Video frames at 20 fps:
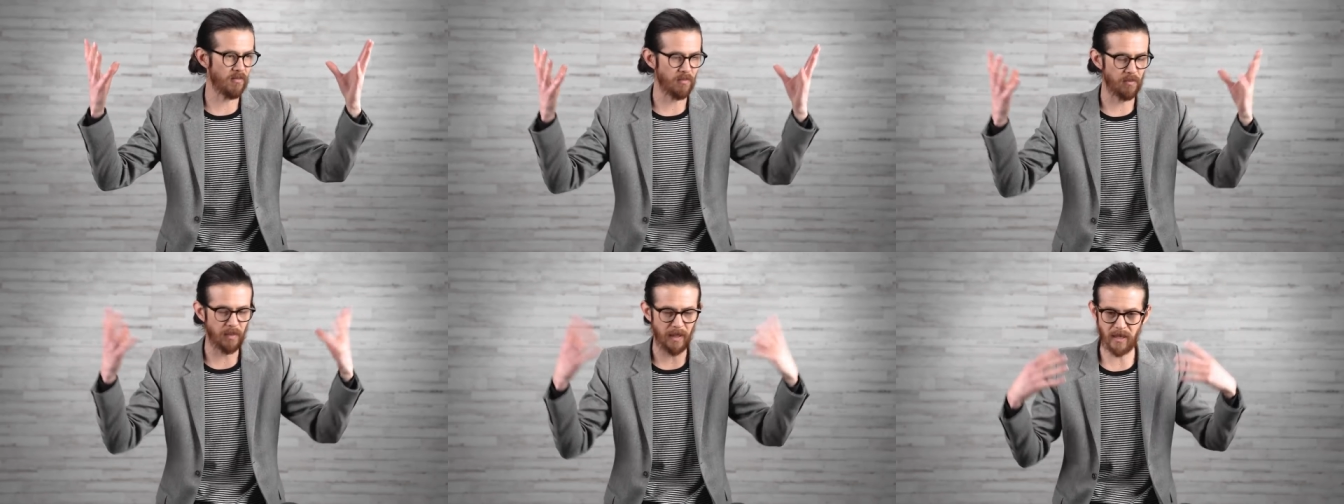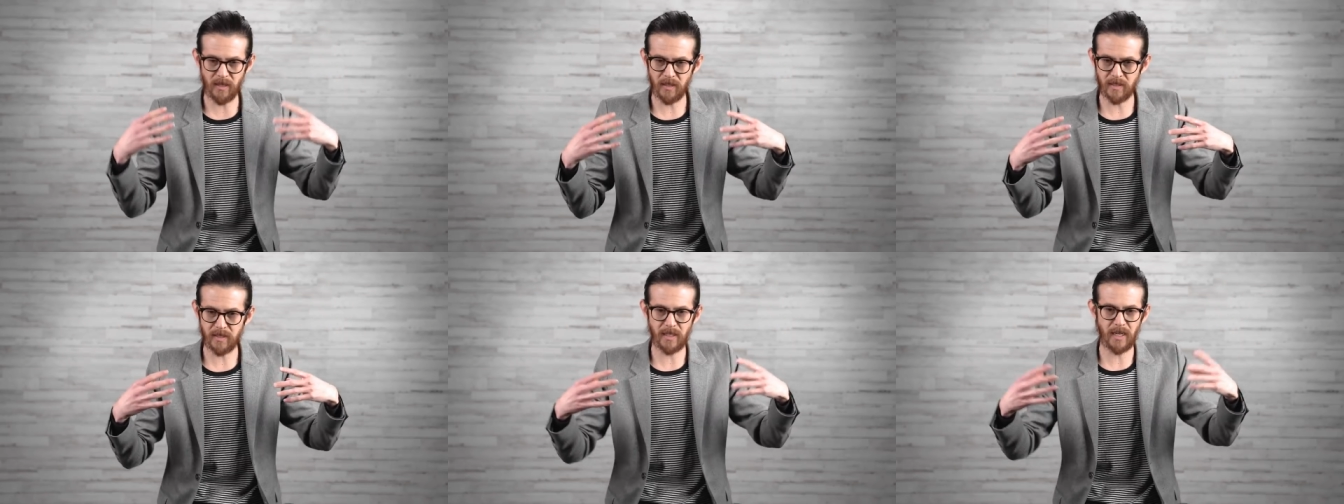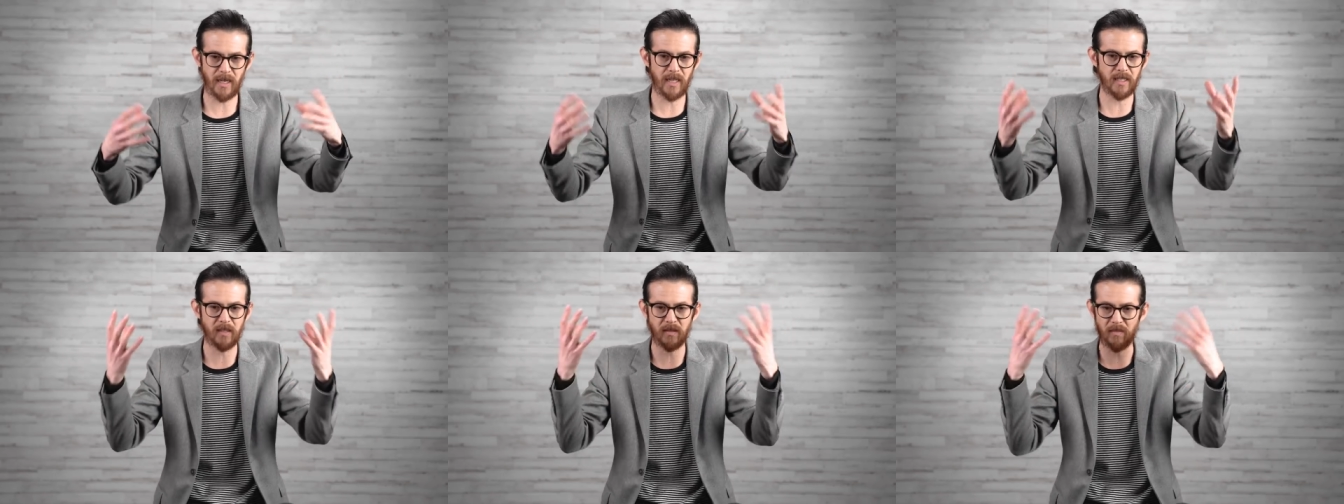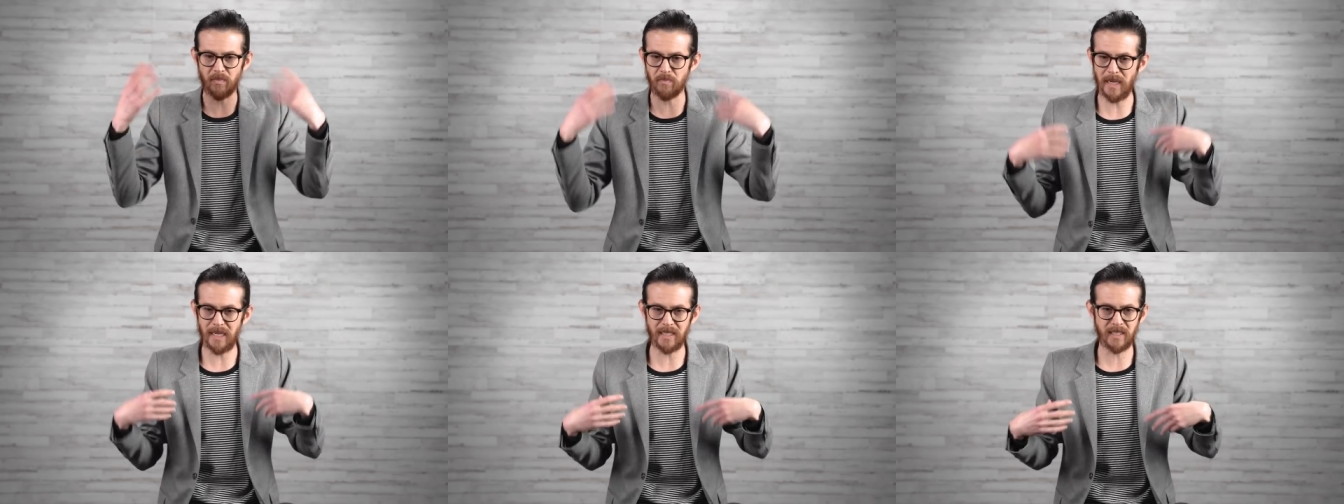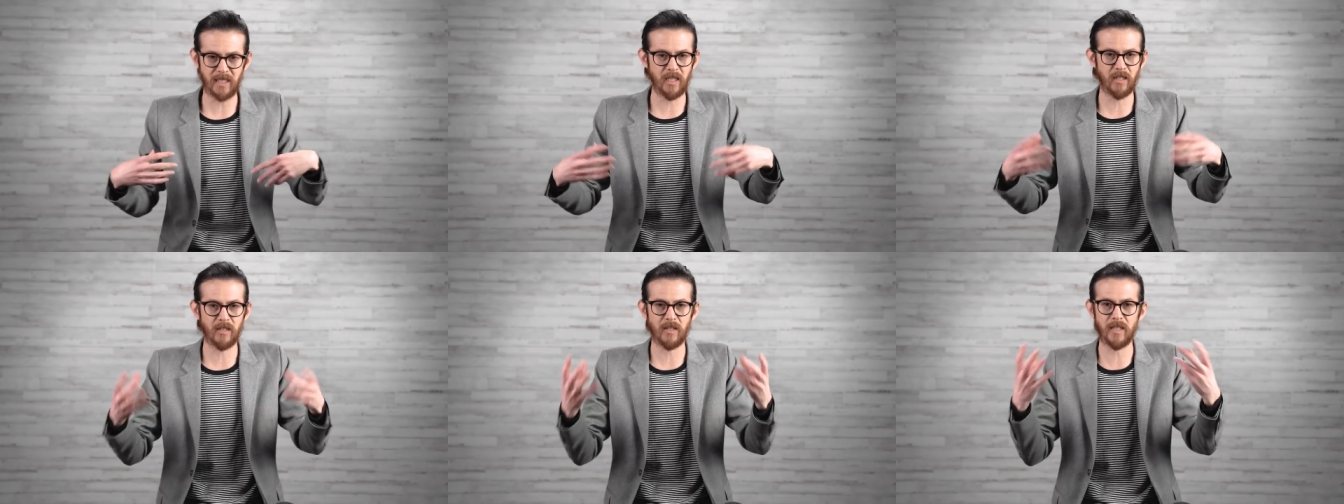parasites,
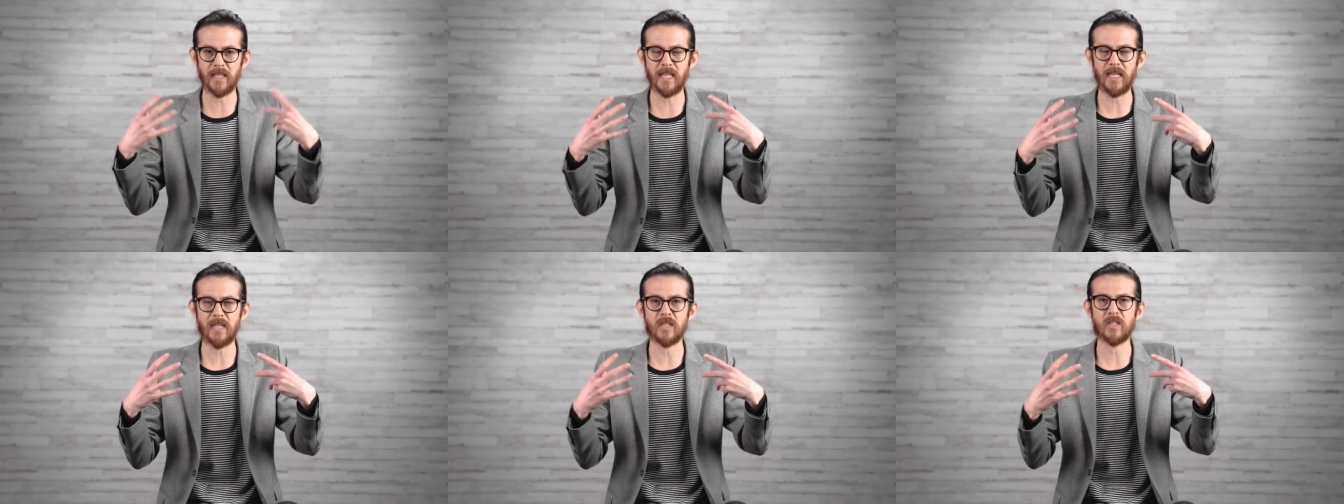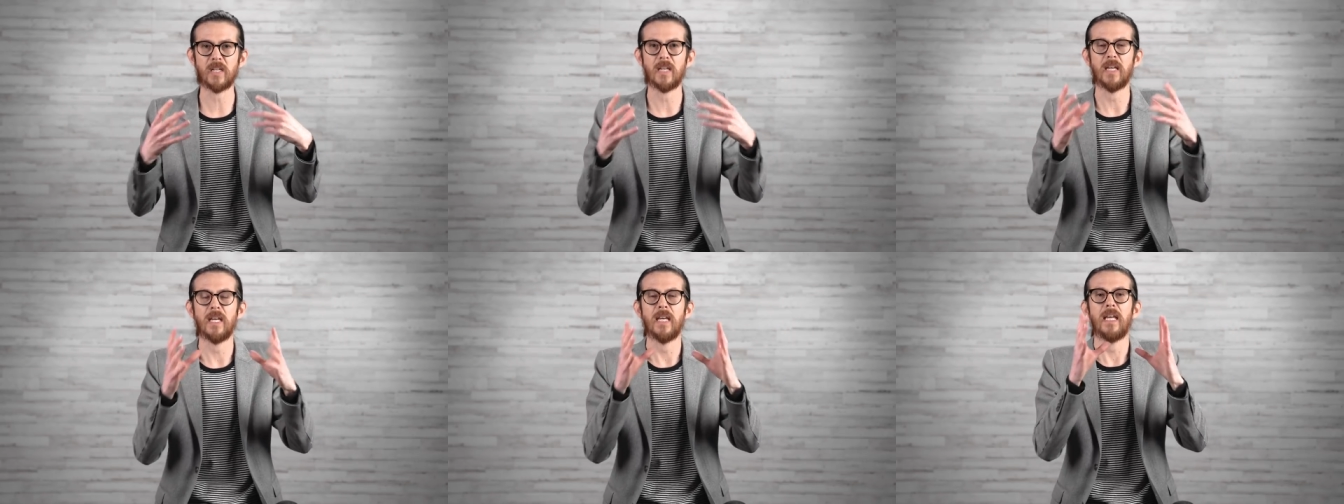bacteria, yeast,